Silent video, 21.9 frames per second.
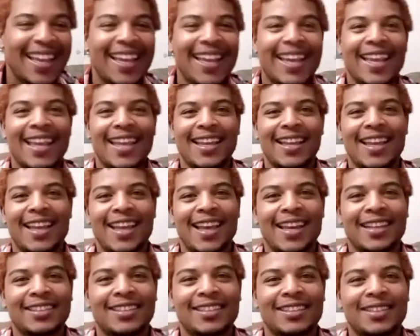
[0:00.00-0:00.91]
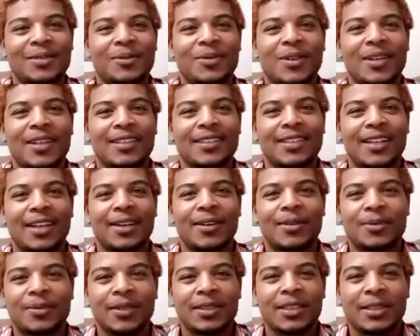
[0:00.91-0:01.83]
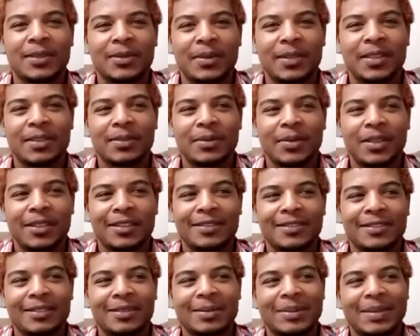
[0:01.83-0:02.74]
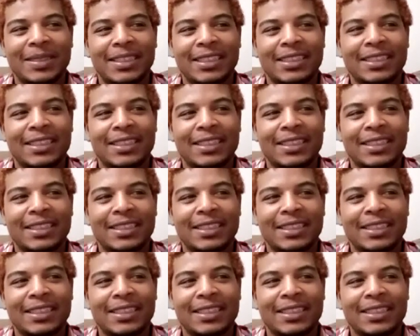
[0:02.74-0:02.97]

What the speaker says: And it actually worked out really, really well for me.